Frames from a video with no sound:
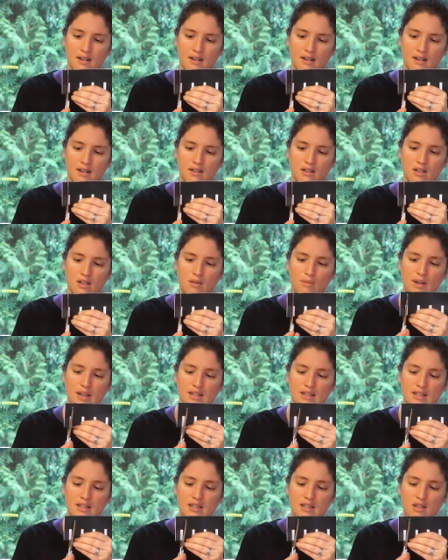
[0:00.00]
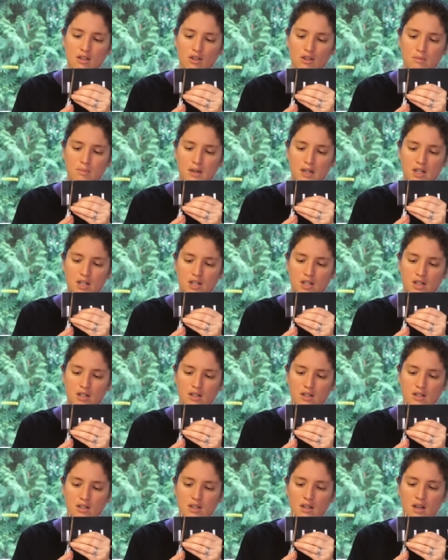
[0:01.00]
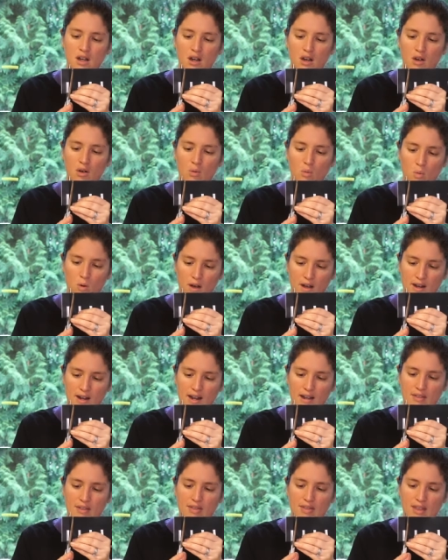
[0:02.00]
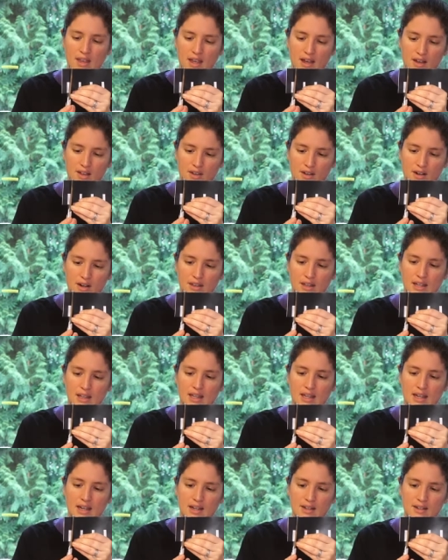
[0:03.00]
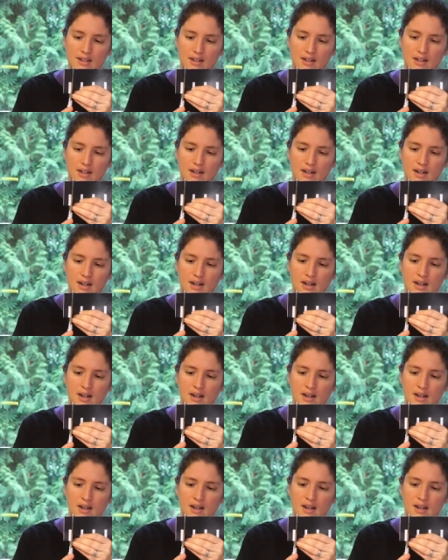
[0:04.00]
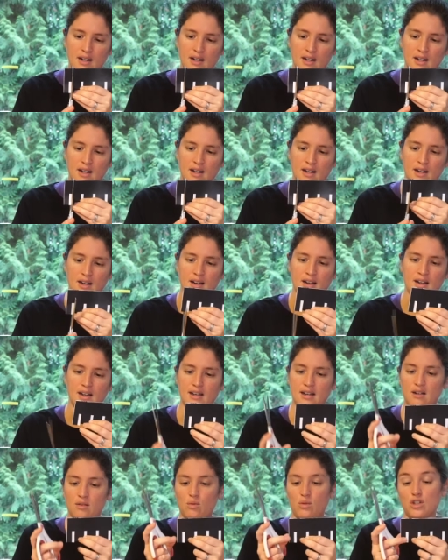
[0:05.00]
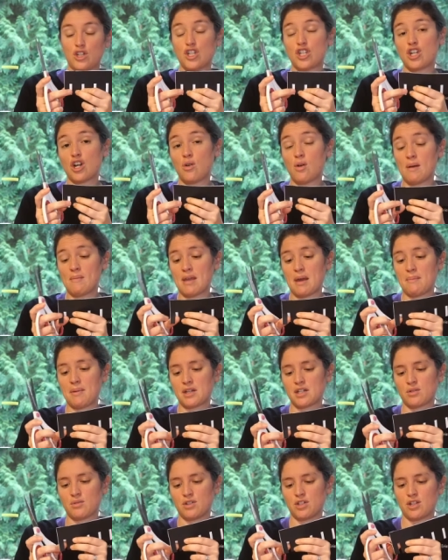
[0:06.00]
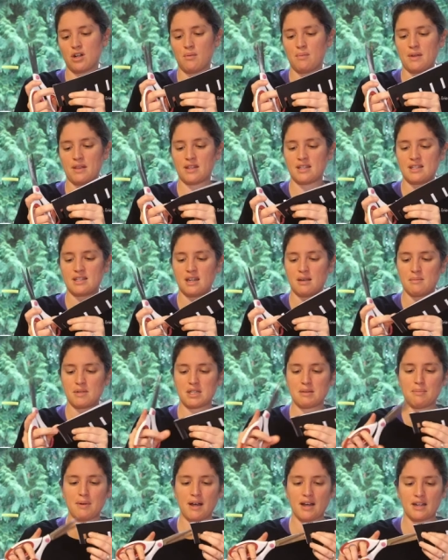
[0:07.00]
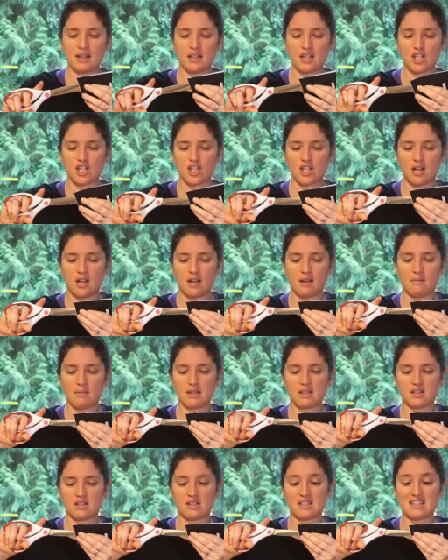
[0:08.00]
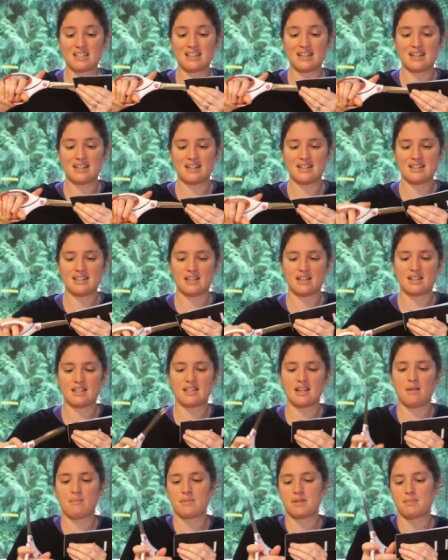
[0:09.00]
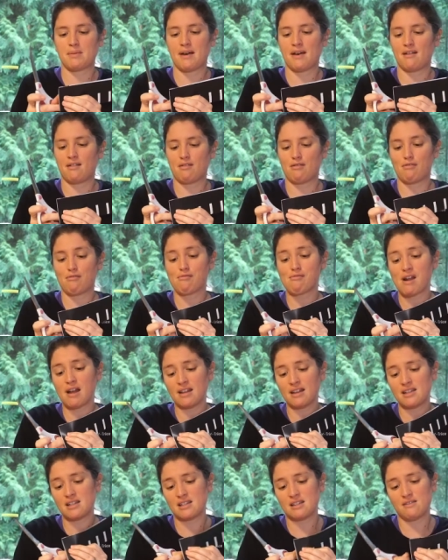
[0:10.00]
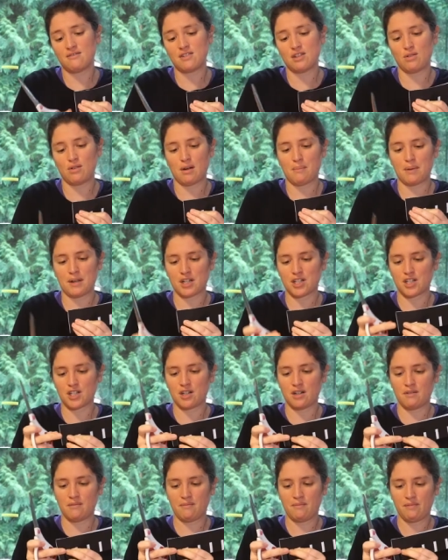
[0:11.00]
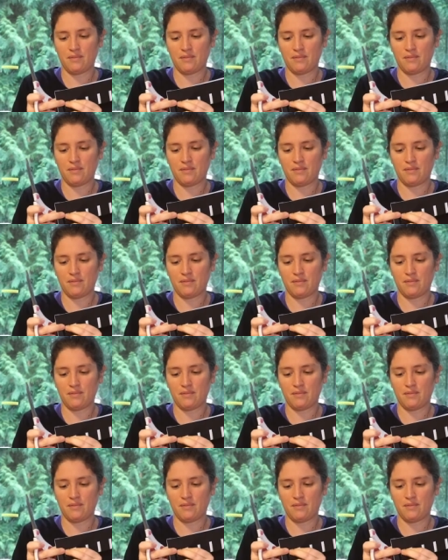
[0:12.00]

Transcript: And so then we can see those pictures, one and then the other and then the other. And it will show up, that picture will show up in the same spot each time because our slit is in the same spot relative to our picture.